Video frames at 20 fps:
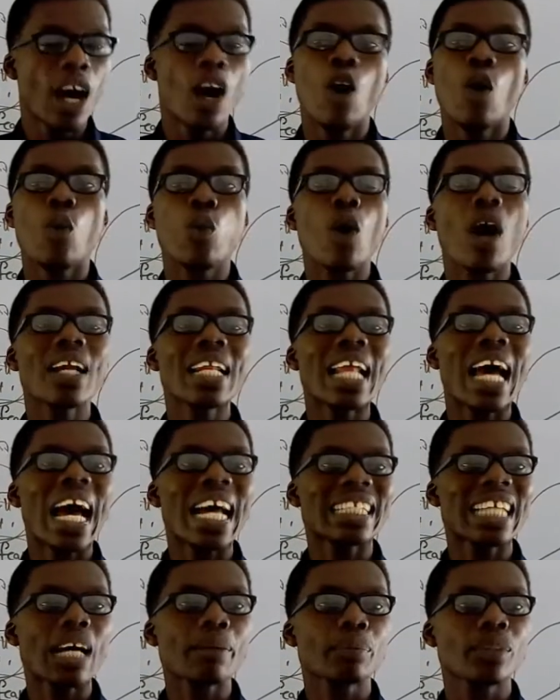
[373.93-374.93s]
One
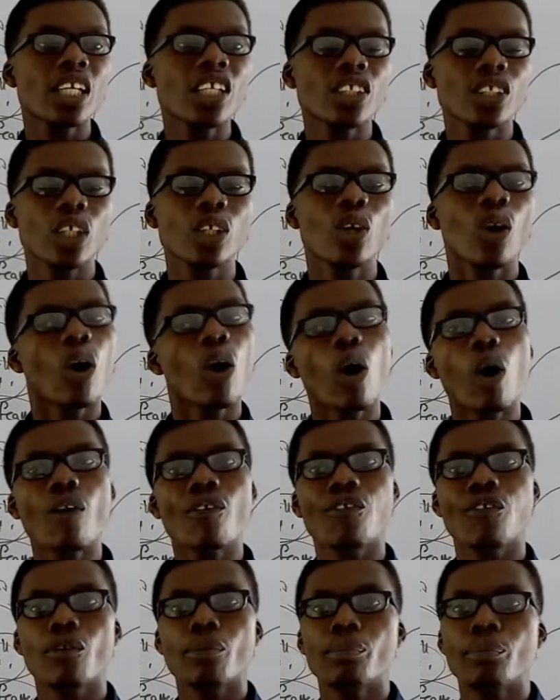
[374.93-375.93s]
adaptation
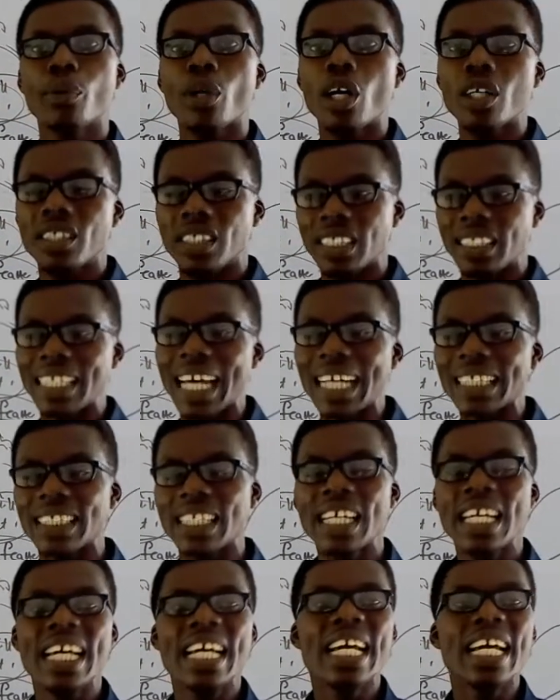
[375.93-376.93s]
of birds is that
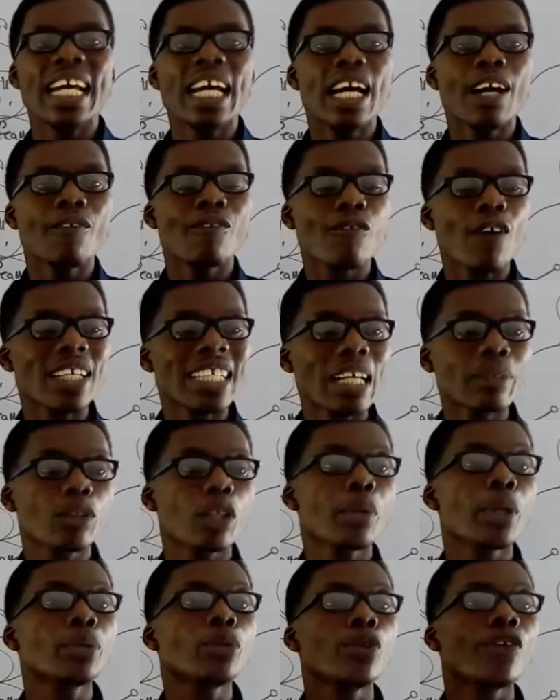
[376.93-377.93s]
for them
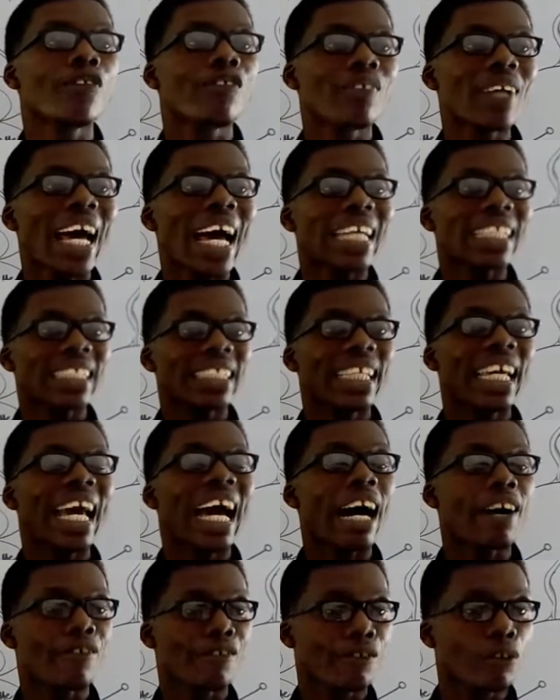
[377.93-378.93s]
to be able to fly and stay
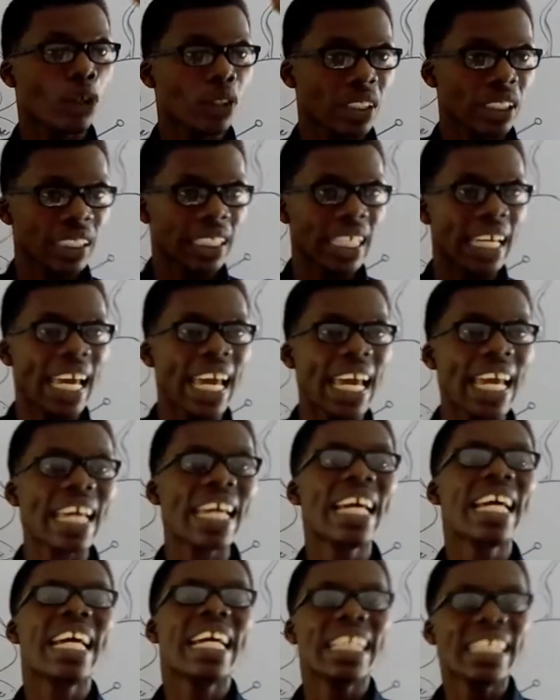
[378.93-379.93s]
afloat in the air,
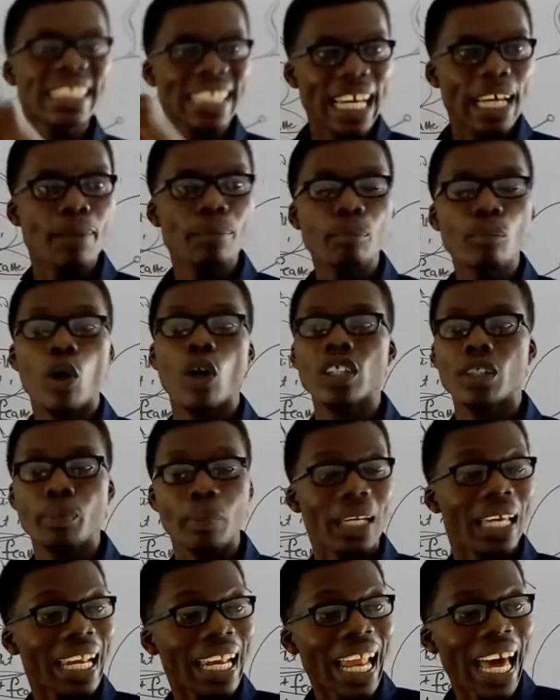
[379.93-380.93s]
they must
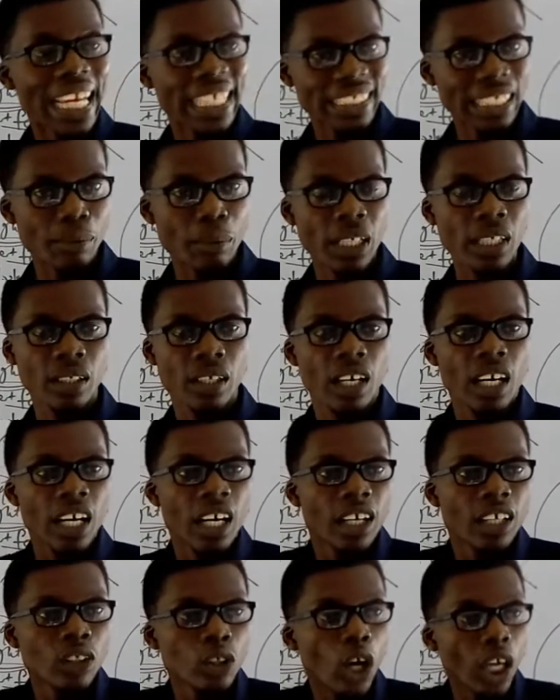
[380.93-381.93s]
be light. I mean,
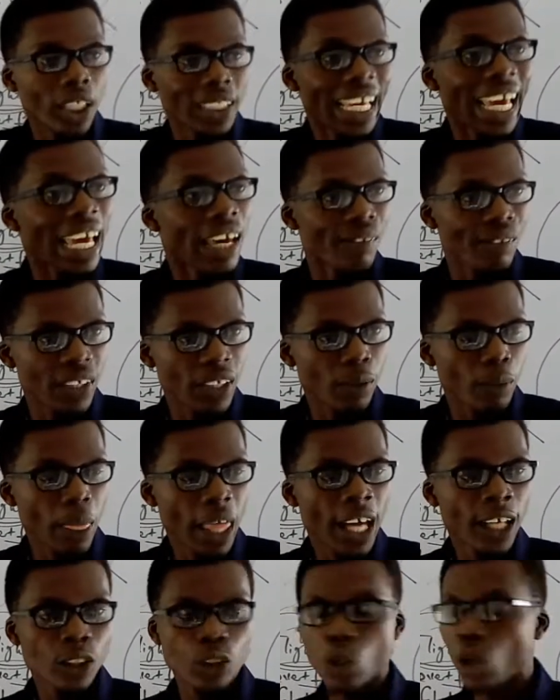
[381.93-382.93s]
not heavy.
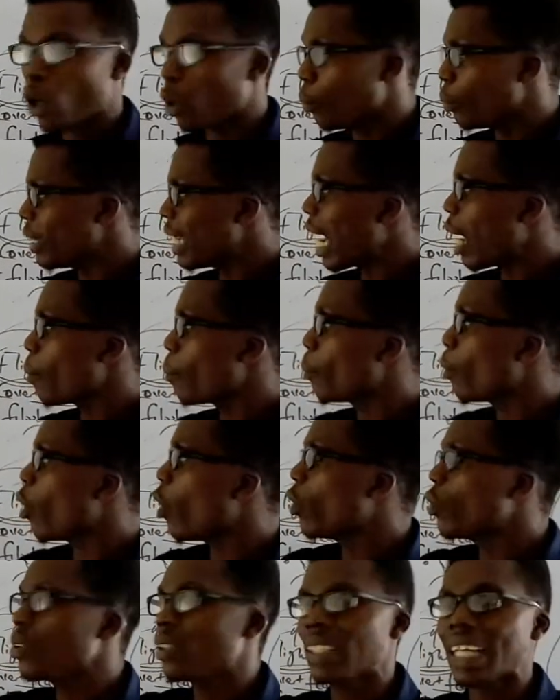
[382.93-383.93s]
So their
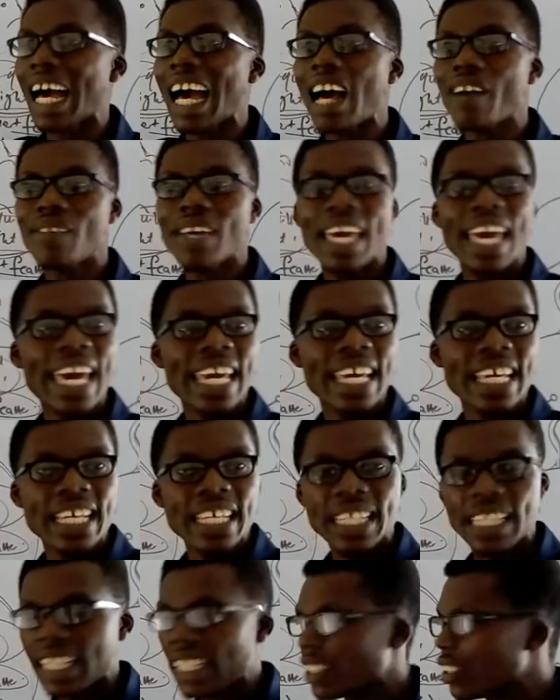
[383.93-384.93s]
bones have air
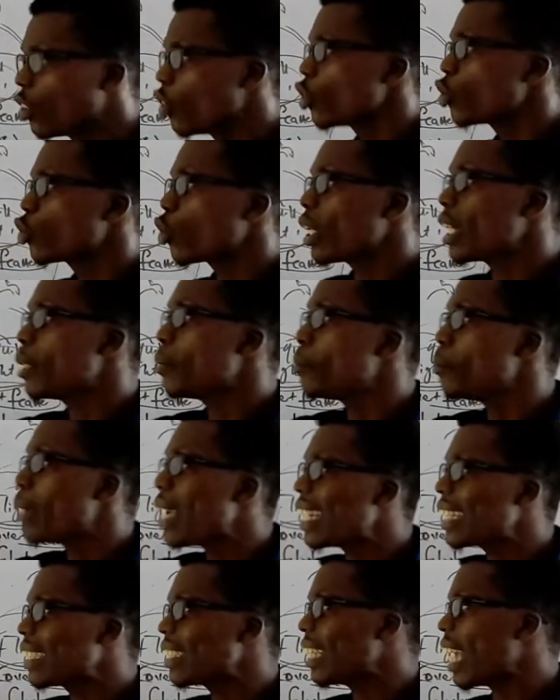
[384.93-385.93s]
in it, so it
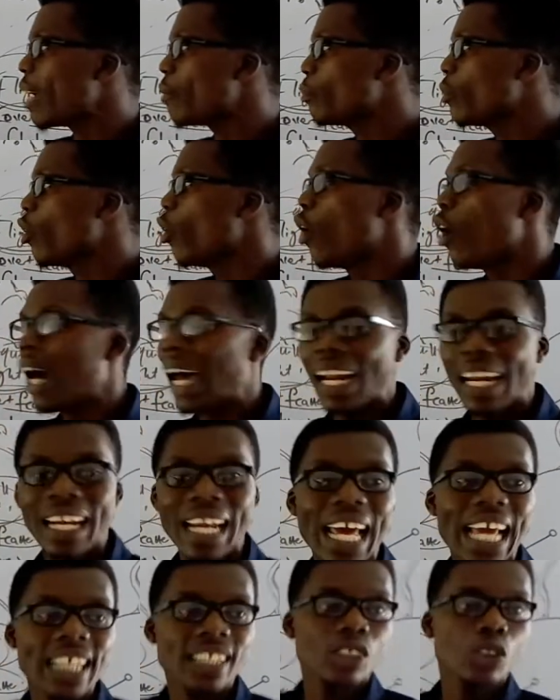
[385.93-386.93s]
makes them
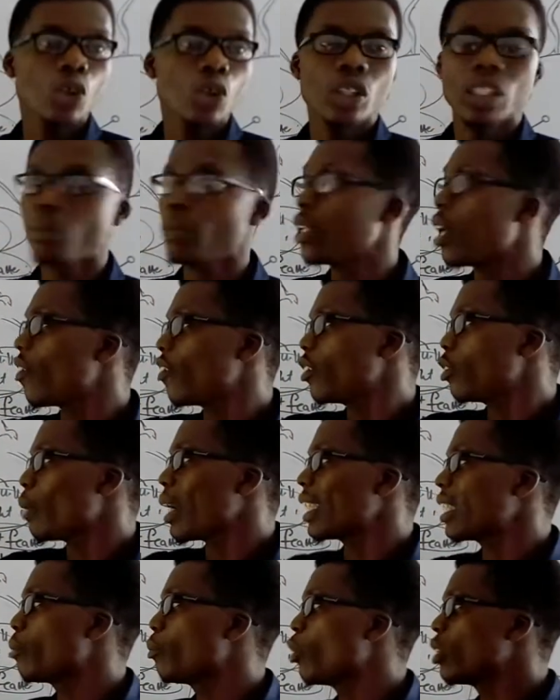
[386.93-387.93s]
light. So the meaning of
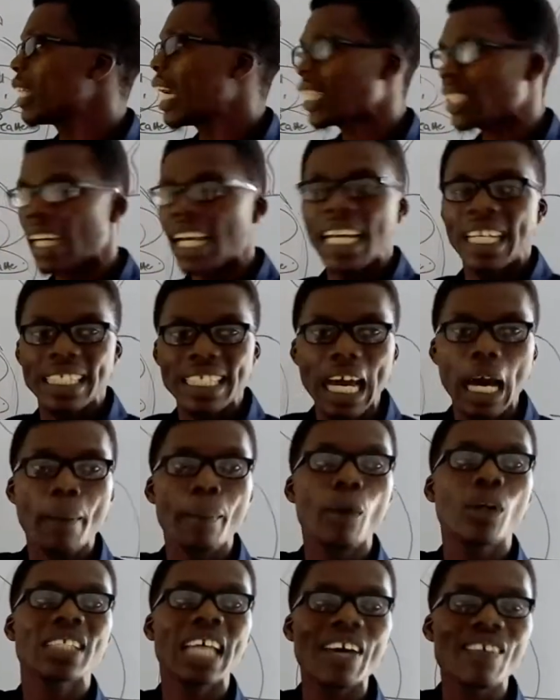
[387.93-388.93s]
pneumatic bones is that their
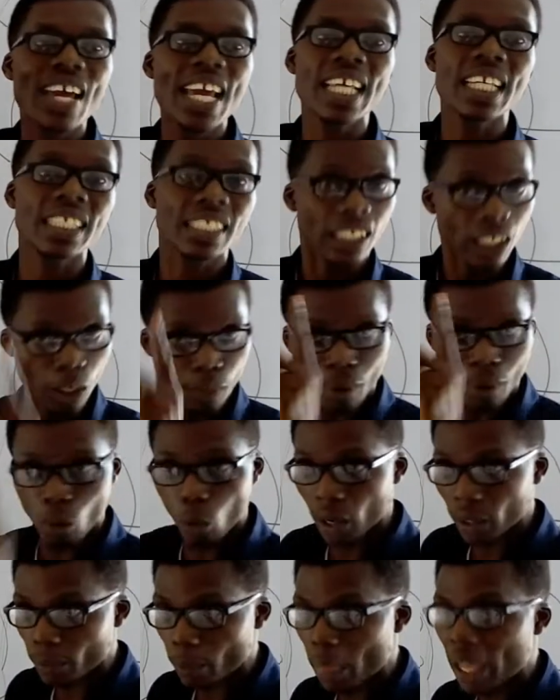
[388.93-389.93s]
bones have air in it. Number
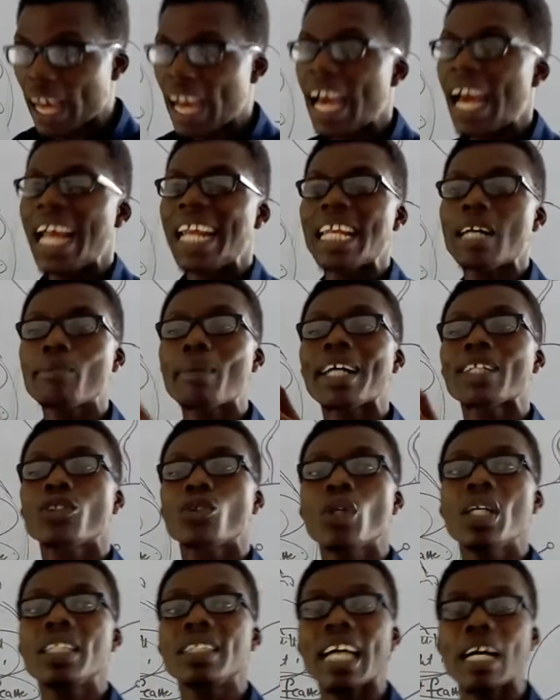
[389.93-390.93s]
one. Number
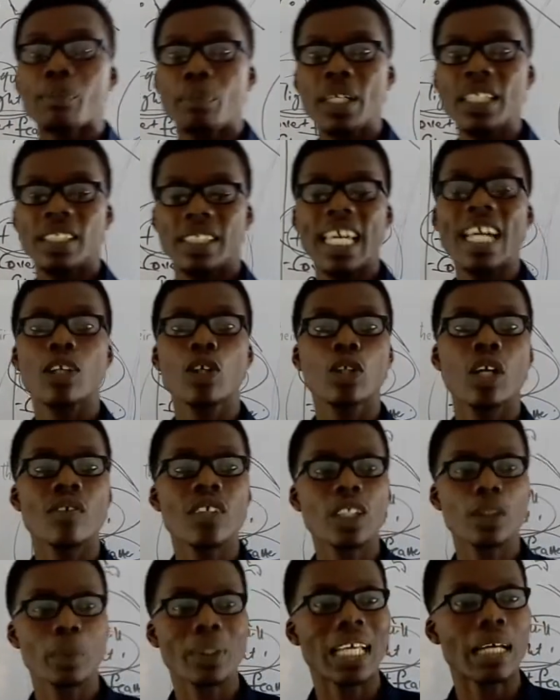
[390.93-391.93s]
two is that, please take note of
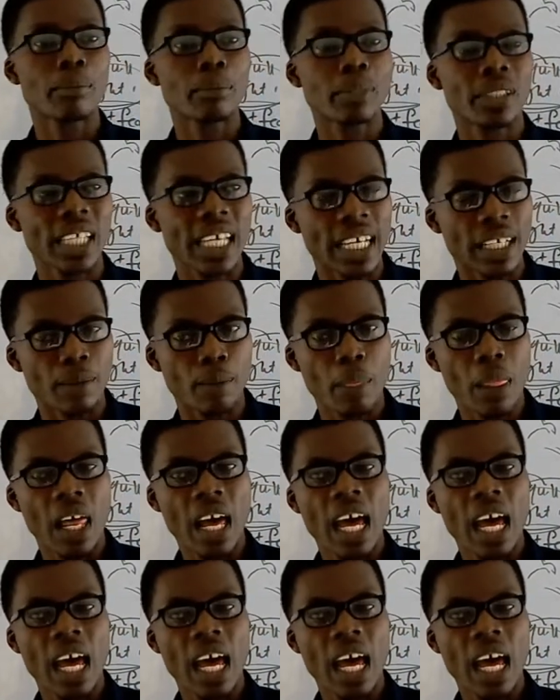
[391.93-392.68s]
this point I'm saying.